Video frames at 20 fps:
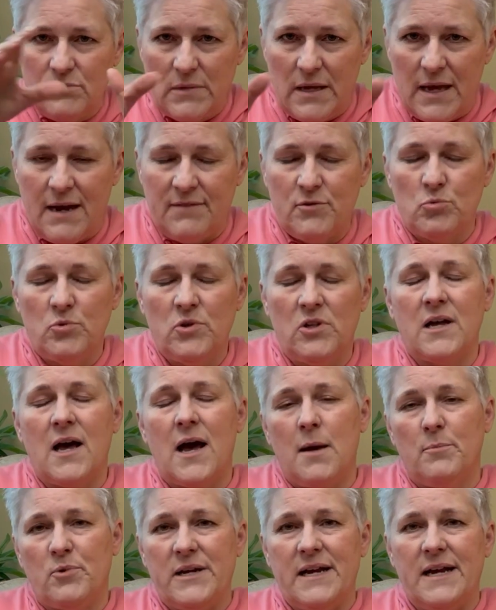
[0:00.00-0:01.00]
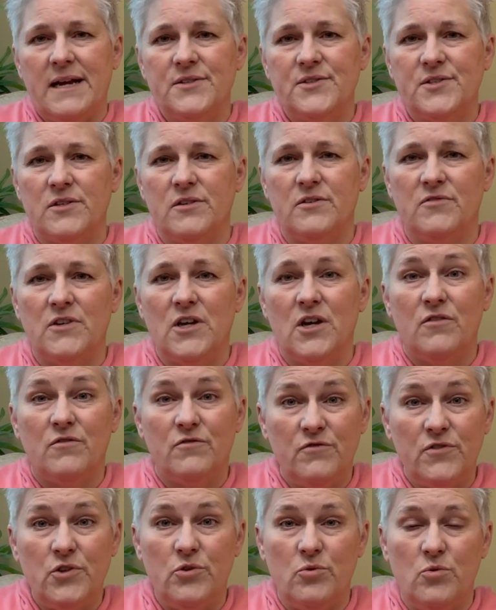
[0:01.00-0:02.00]
have a real comprehensive
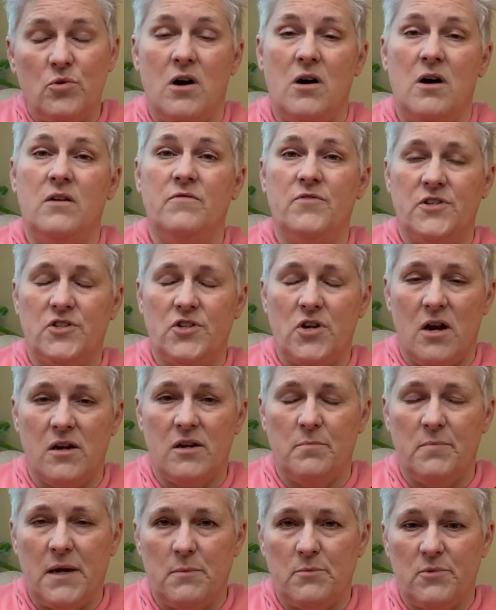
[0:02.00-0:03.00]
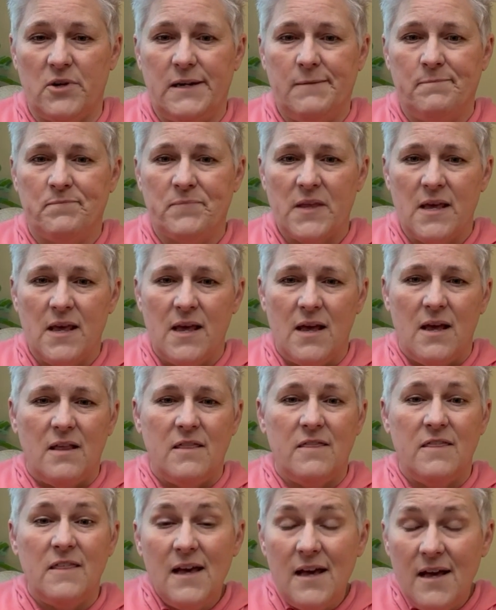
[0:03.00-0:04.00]
view of the target memory.
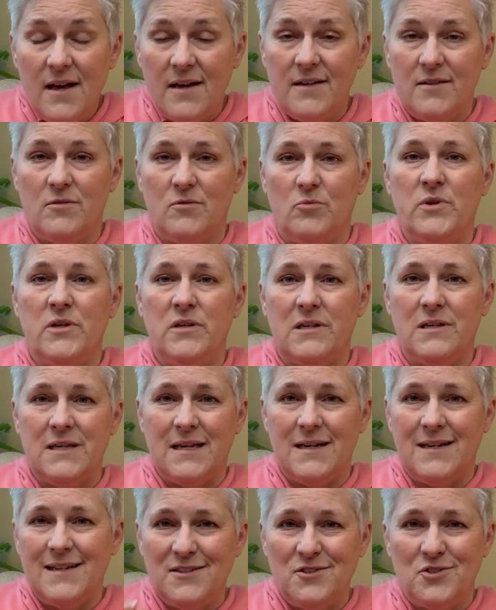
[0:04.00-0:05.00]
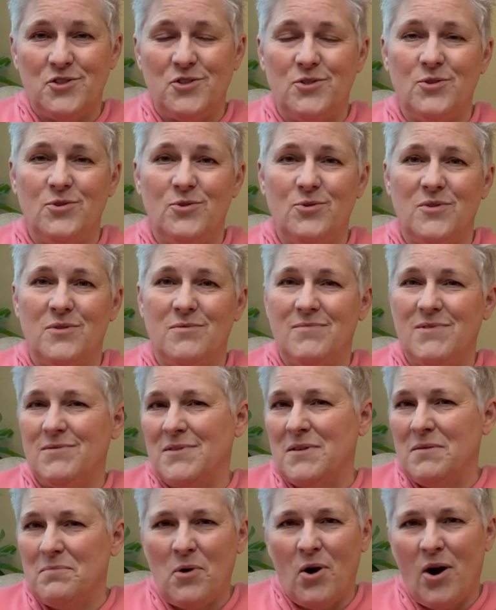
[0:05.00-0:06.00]
Then we get into
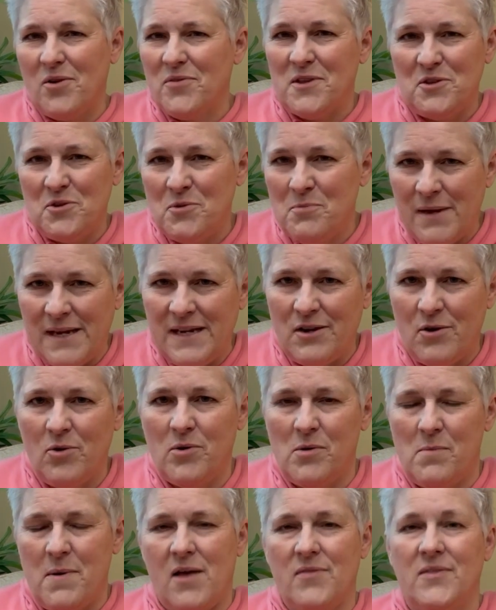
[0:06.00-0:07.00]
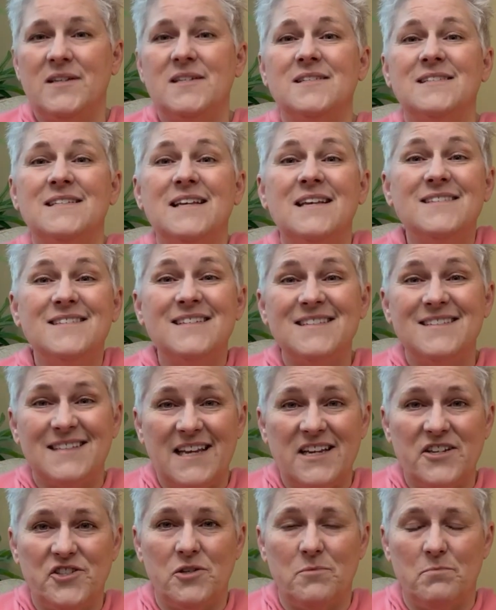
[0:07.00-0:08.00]
the part that you may know about, the
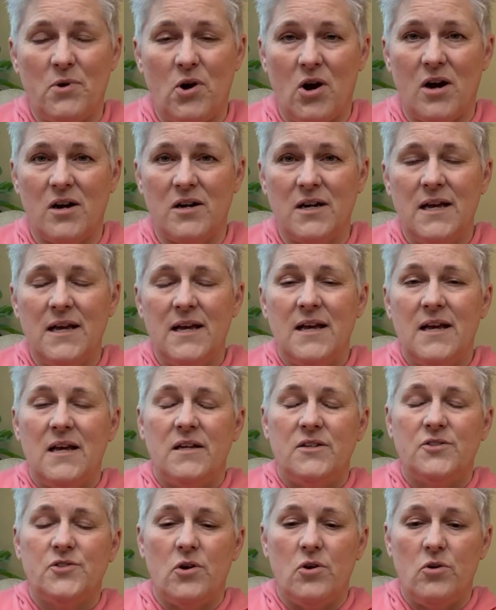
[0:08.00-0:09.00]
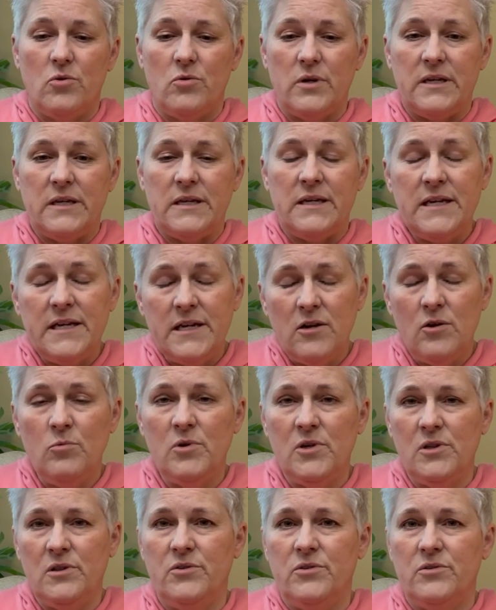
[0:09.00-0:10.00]
desensitization part. So here
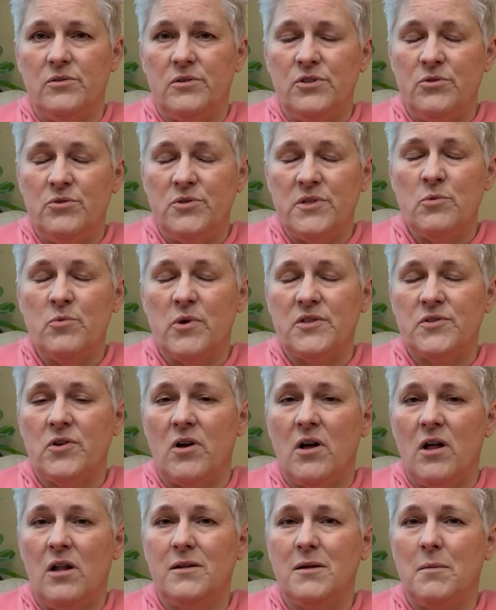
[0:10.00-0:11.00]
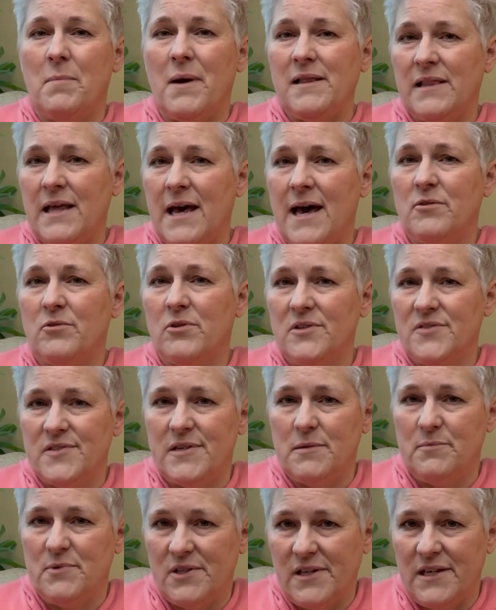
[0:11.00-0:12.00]
we're using what's called bilateral
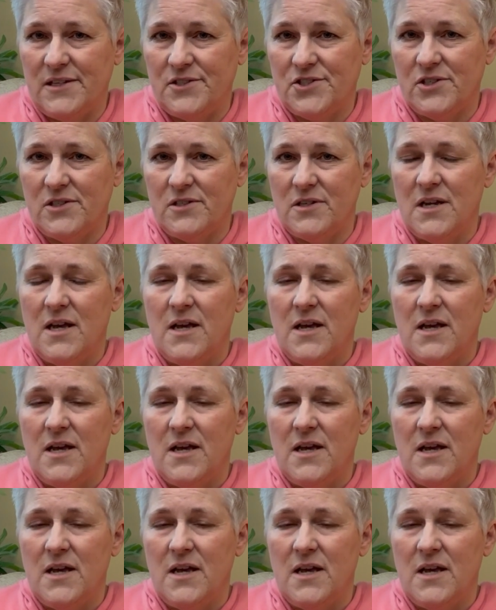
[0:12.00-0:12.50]
stimulation.